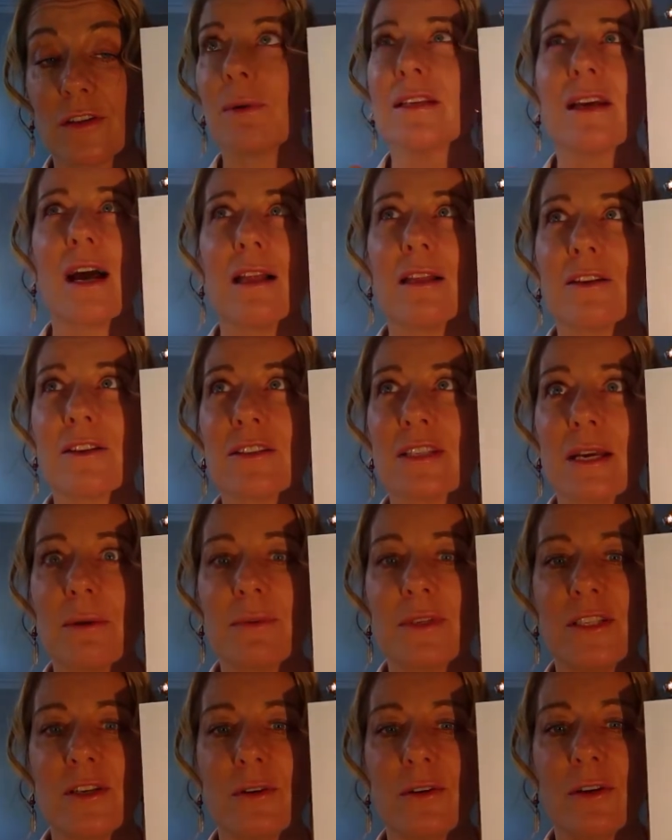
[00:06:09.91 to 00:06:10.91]
we would see
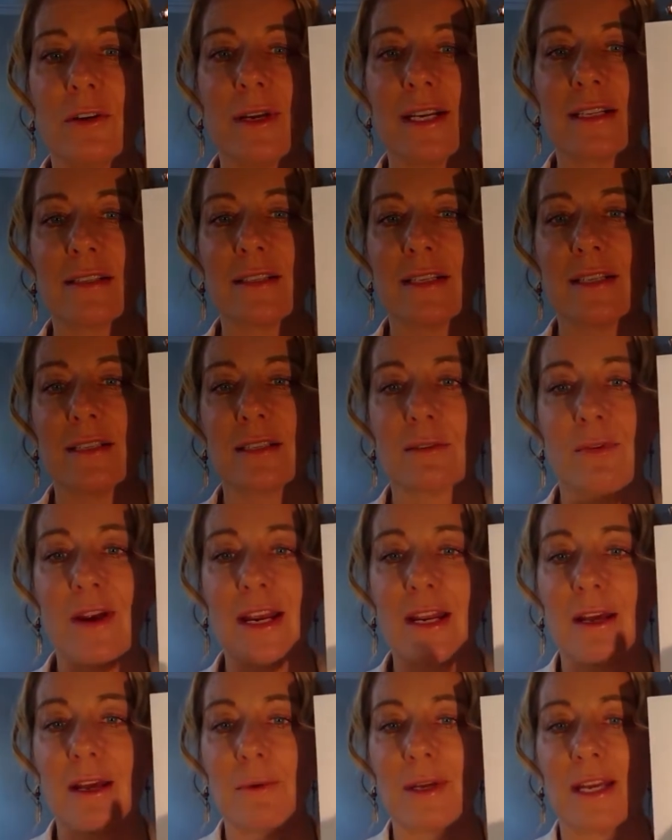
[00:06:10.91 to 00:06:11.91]
colors that we don't know.
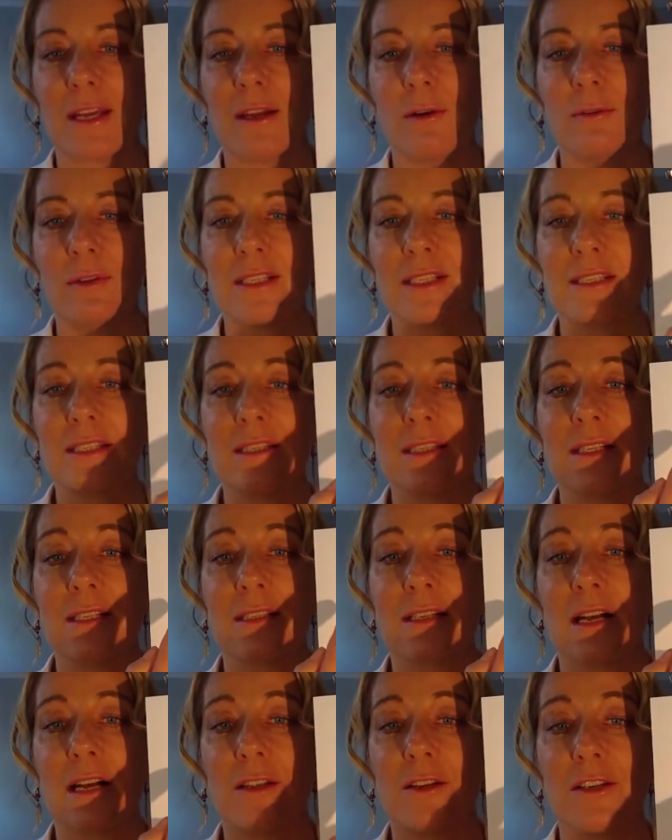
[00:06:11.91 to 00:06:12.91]
Now we can only see
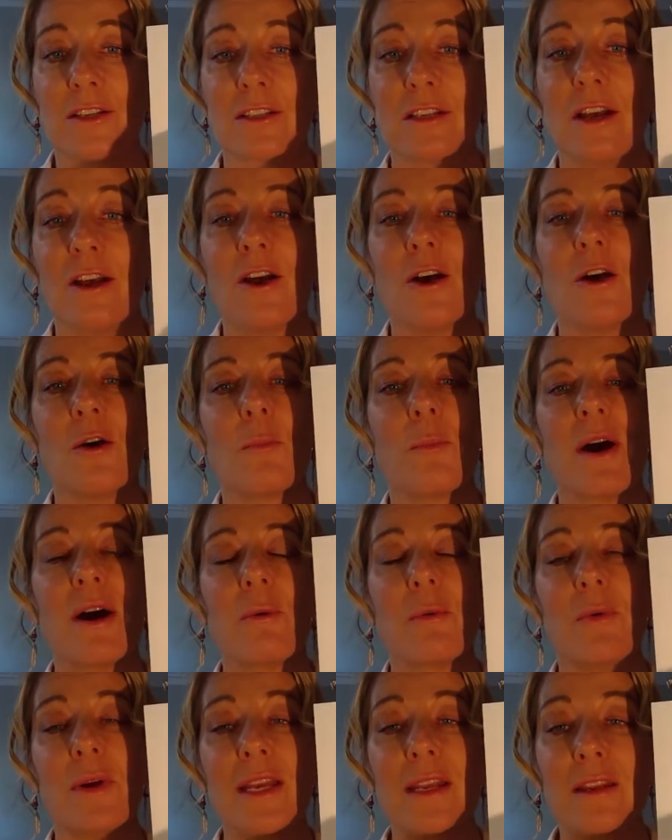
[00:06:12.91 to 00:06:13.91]
these colors,
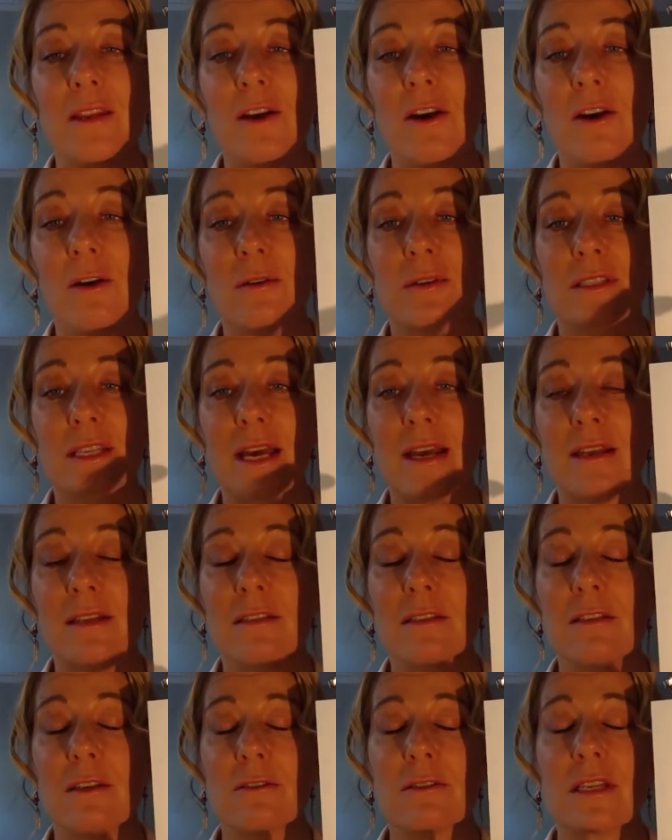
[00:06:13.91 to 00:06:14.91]
but we know,
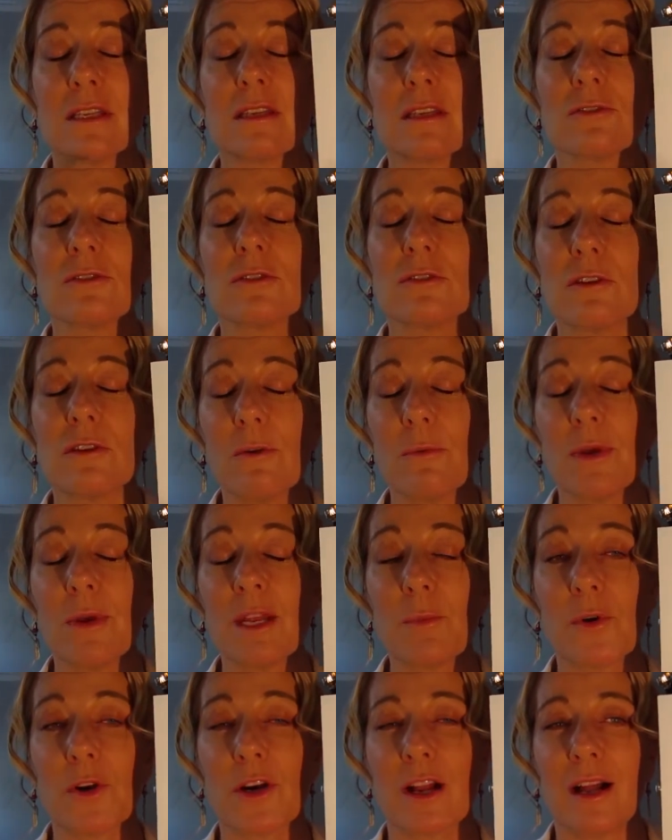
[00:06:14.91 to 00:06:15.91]
science knows that there's so
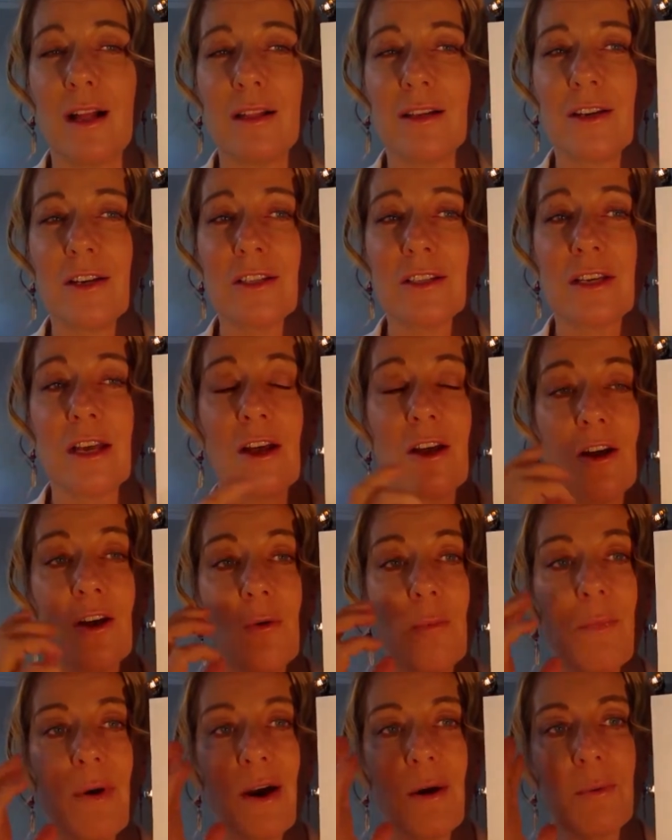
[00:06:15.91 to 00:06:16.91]
many more colors,
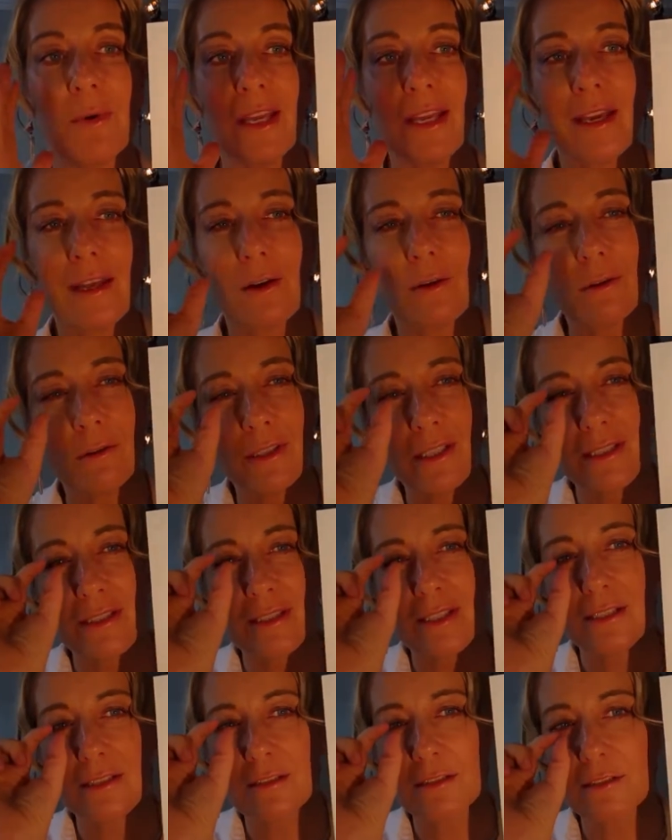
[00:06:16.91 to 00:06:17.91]
but we can only
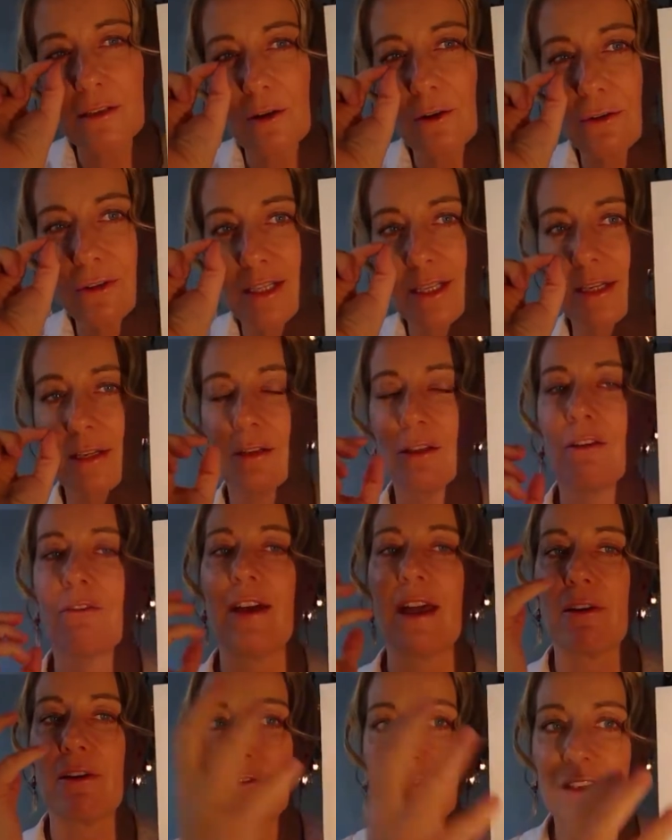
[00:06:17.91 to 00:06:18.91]
see so little of
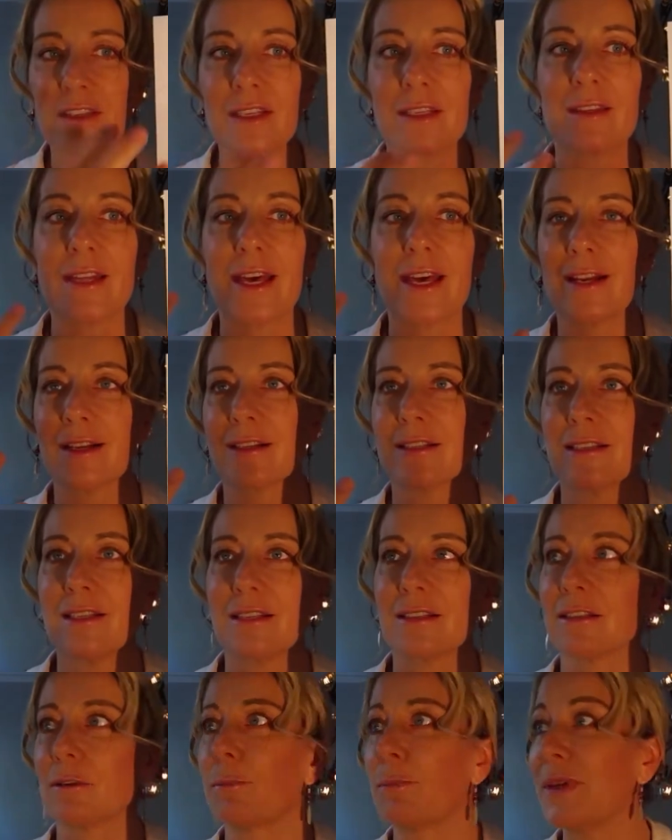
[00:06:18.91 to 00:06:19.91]
everything that
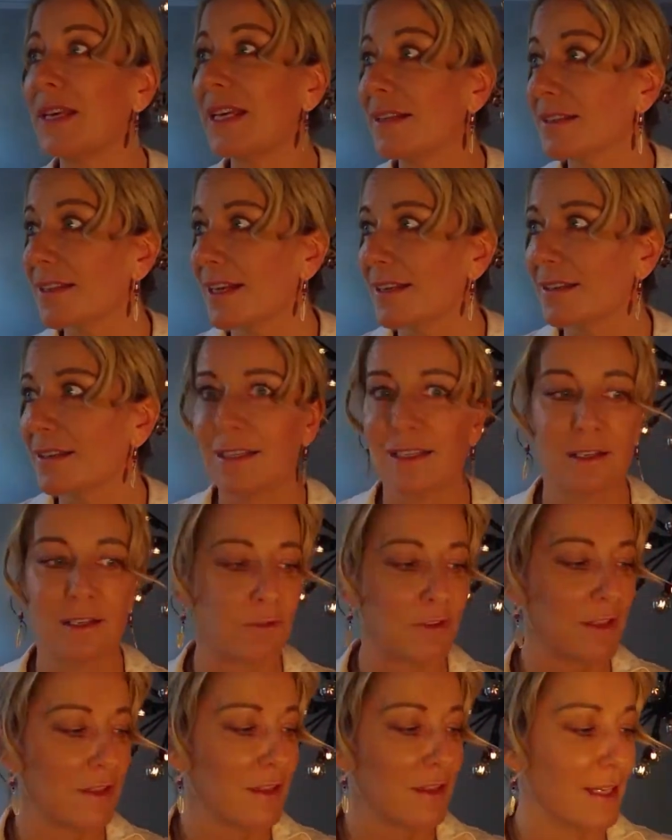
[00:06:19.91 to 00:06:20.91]
exists. Bees can see
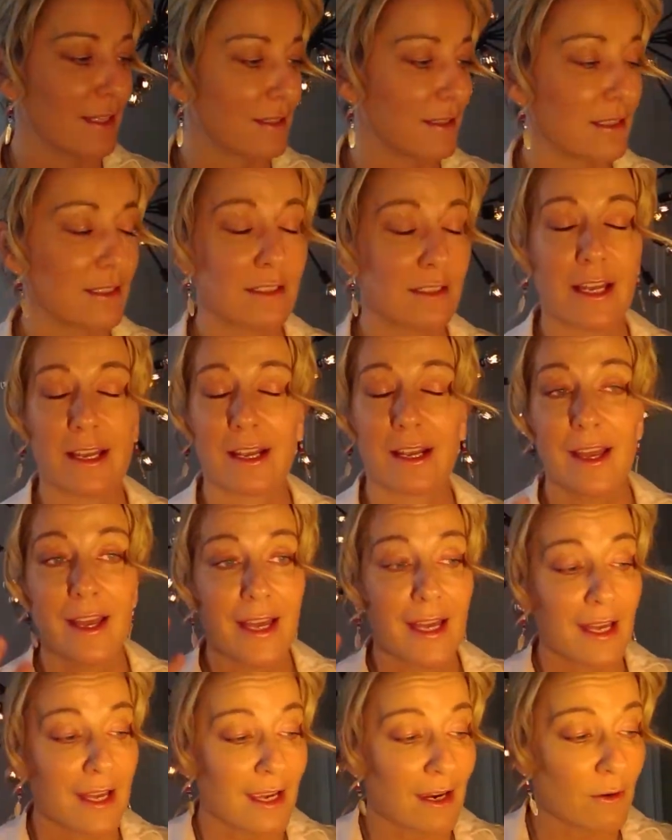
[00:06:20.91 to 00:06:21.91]
different things. It's like
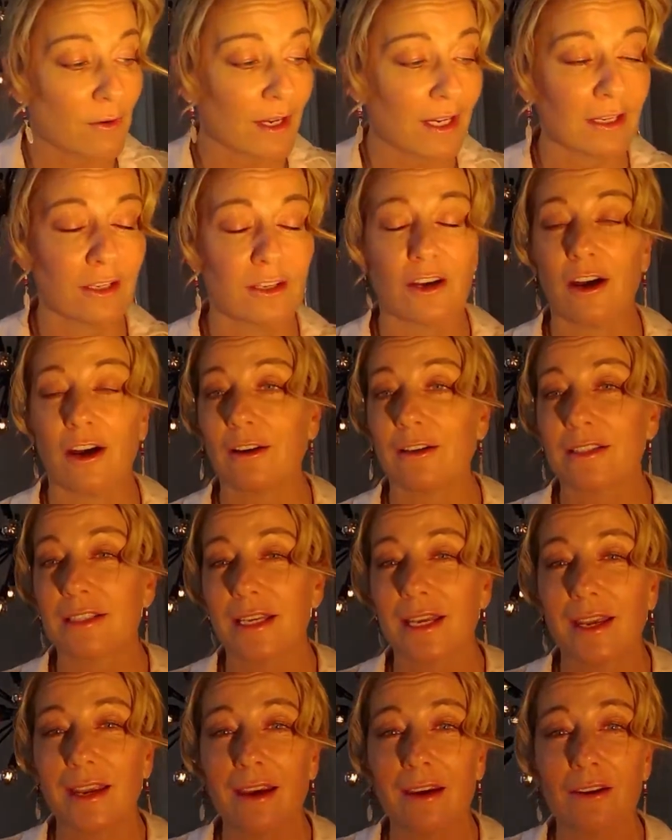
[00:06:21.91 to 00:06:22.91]
hearing. Dogs
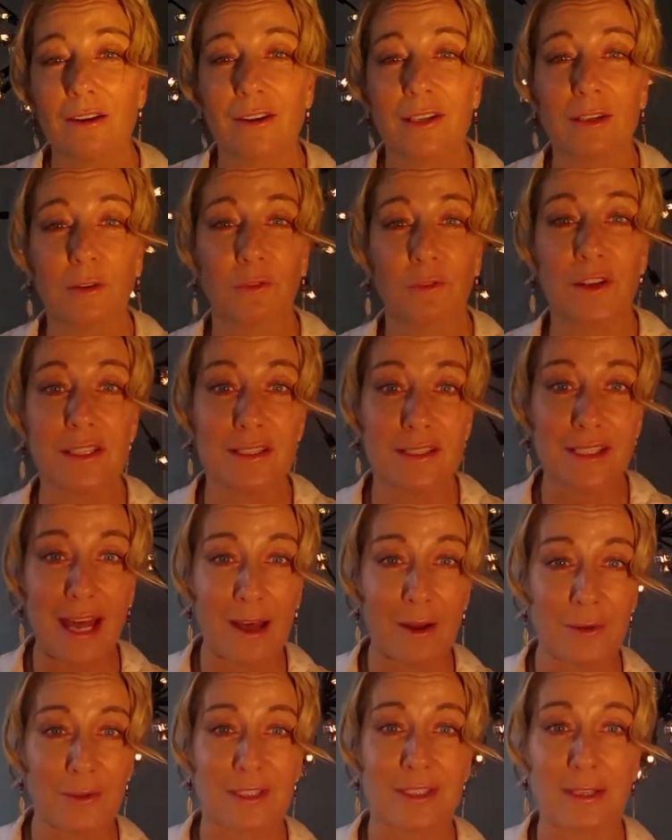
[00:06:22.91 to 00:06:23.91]
hear different
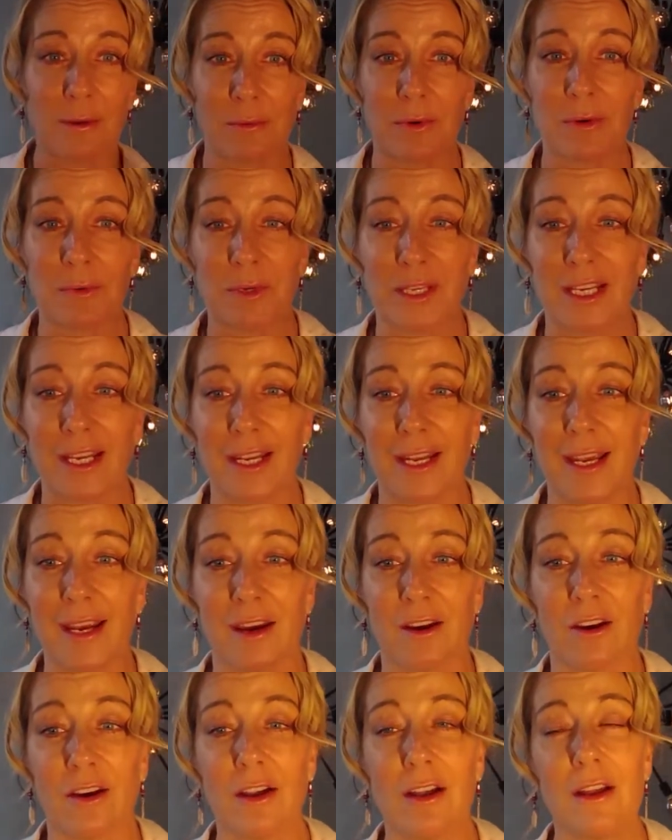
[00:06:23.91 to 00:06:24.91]
sounds than what we can
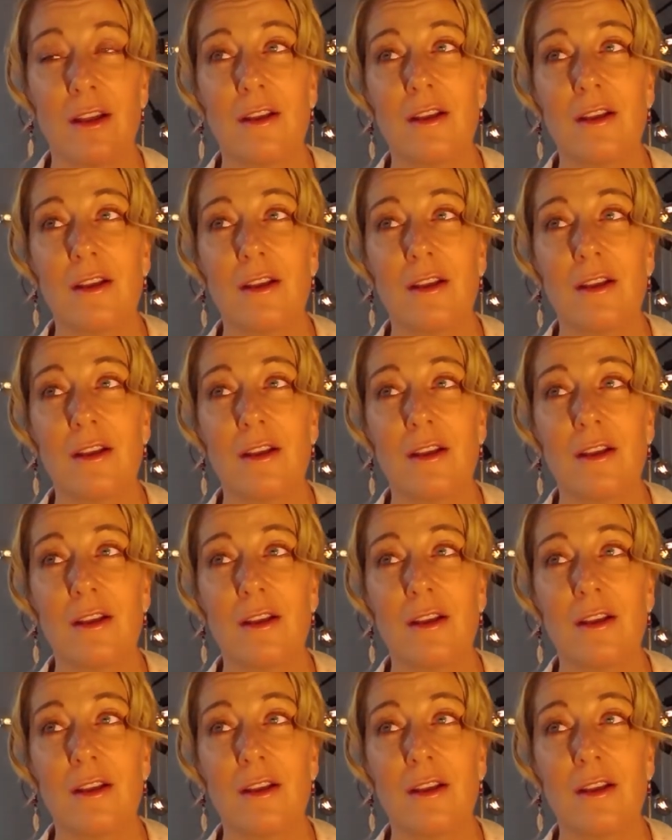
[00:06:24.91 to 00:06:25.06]
hear.